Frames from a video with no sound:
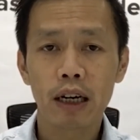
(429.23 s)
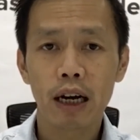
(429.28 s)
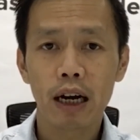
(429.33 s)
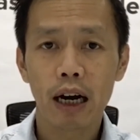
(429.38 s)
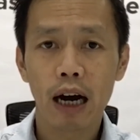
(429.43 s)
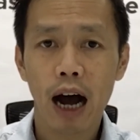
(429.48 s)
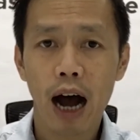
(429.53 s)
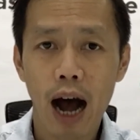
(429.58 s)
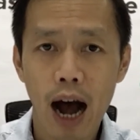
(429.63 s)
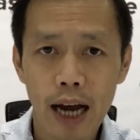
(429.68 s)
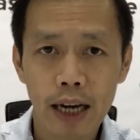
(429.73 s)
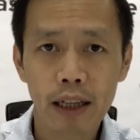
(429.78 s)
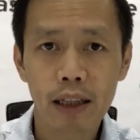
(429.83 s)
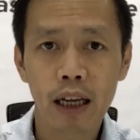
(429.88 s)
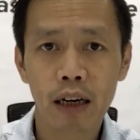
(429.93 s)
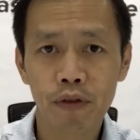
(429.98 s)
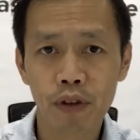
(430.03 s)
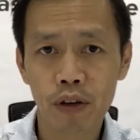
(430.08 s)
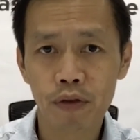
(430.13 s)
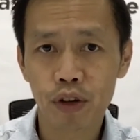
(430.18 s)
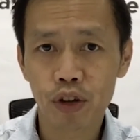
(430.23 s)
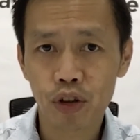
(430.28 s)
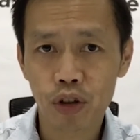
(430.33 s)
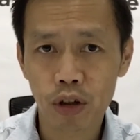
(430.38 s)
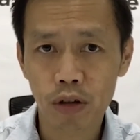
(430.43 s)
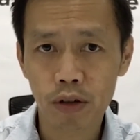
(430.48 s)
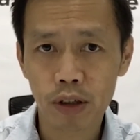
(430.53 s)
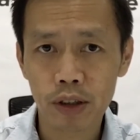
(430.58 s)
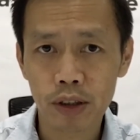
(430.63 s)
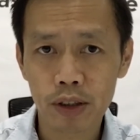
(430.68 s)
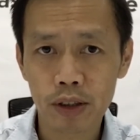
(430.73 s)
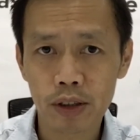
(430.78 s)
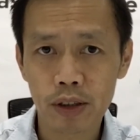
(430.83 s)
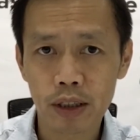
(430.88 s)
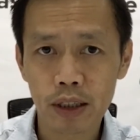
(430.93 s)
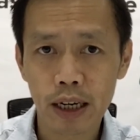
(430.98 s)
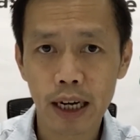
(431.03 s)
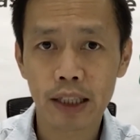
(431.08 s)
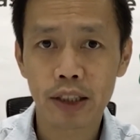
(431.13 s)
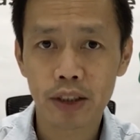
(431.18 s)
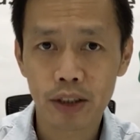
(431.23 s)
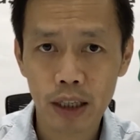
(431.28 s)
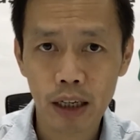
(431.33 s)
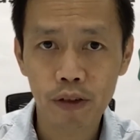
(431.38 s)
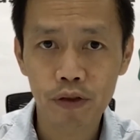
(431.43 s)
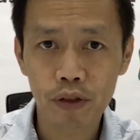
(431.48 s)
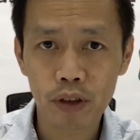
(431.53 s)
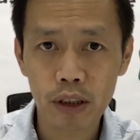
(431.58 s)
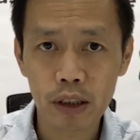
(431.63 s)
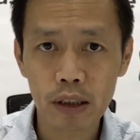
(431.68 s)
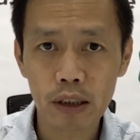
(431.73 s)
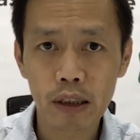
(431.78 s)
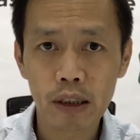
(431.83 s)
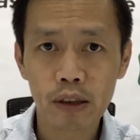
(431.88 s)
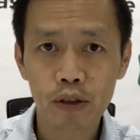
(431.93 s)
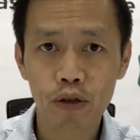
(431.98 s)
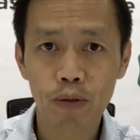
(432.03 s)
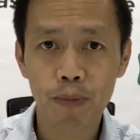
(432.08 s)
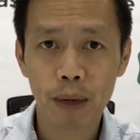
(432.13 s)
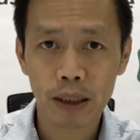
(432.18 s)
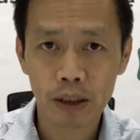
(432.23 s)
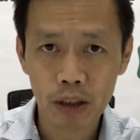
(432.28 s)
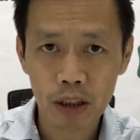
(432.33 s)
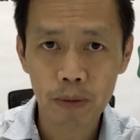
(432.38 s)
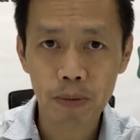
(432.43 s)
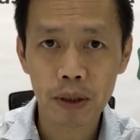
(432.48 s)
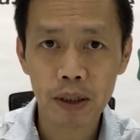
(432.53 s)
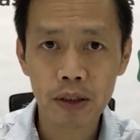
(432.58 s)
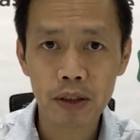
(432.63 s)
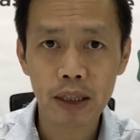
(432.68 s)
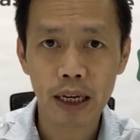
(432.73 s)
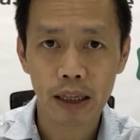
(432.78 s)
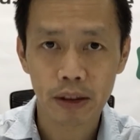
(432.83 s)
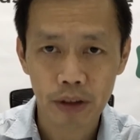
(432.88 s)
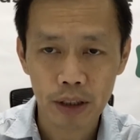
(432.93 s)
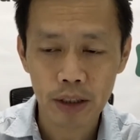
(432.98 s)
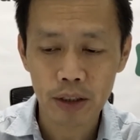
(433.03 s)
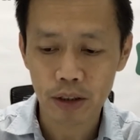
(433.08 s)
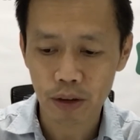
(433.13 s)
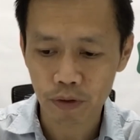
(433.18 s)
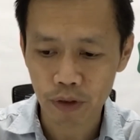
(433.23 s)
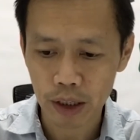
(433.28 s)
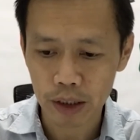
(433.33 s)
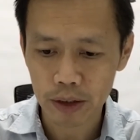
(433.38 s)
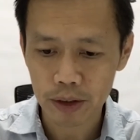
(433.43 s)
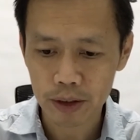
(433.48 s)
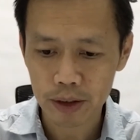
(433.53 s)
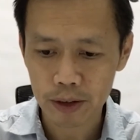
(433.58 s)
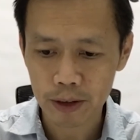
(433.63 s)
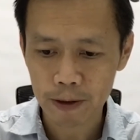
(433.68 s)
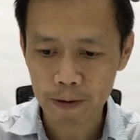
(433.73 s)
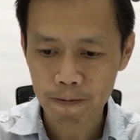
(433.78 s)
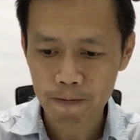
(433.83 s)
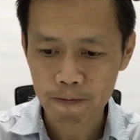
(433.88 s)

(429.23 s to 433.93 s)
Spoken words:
a higher level of assurance and safety to participants at these events.